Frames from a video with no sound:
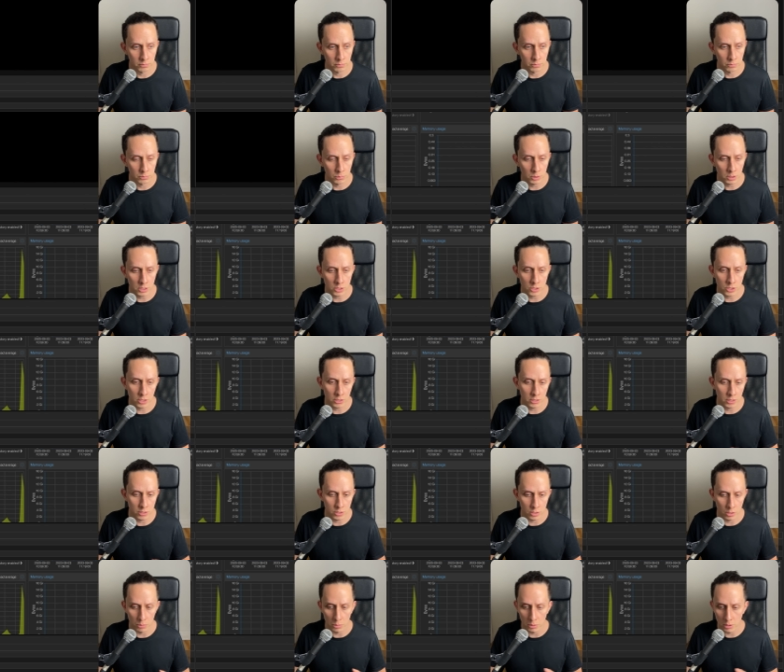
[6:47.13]
We can check the
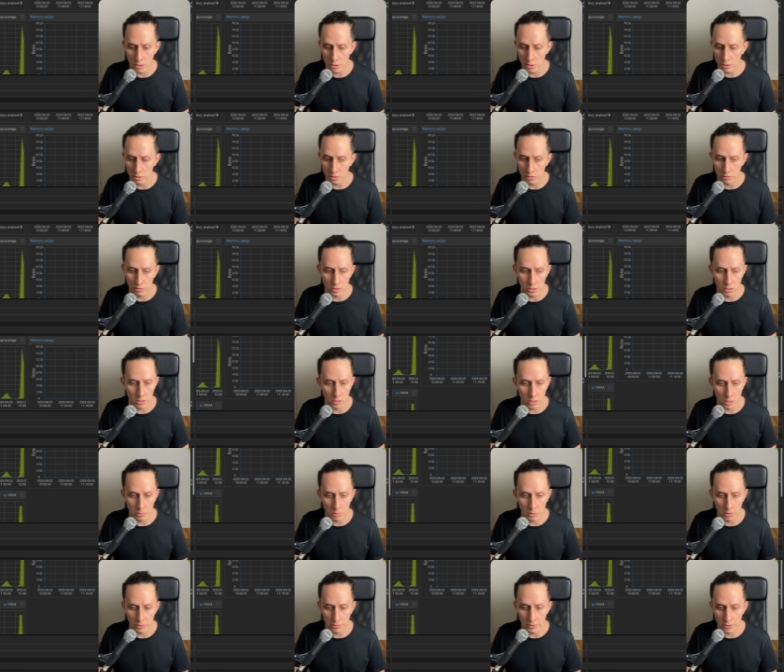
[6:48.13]
summary just to see a
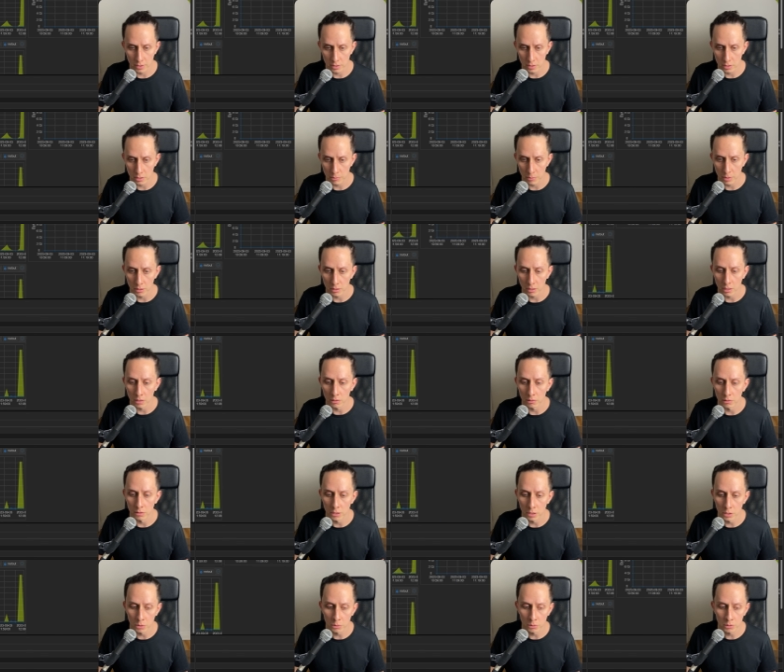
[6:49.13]
couple of things about our
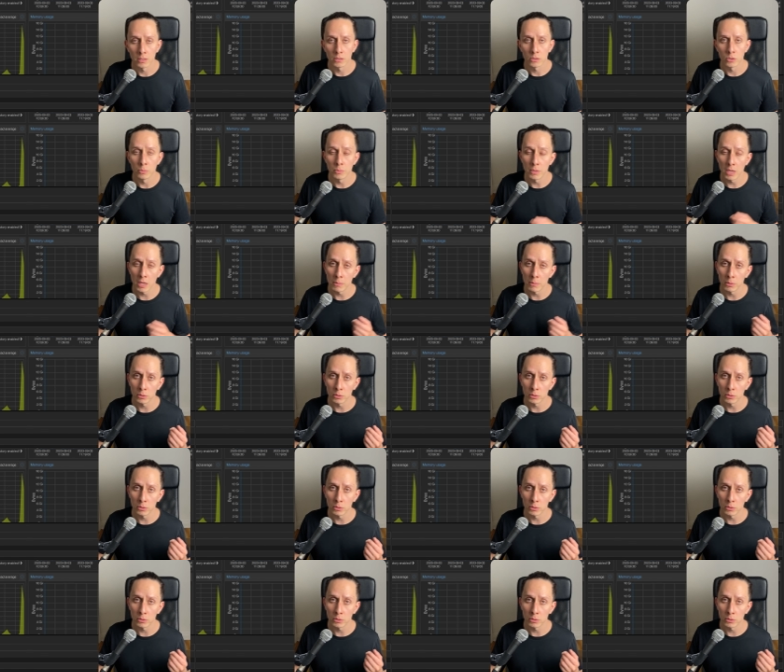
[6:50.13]
node. To be able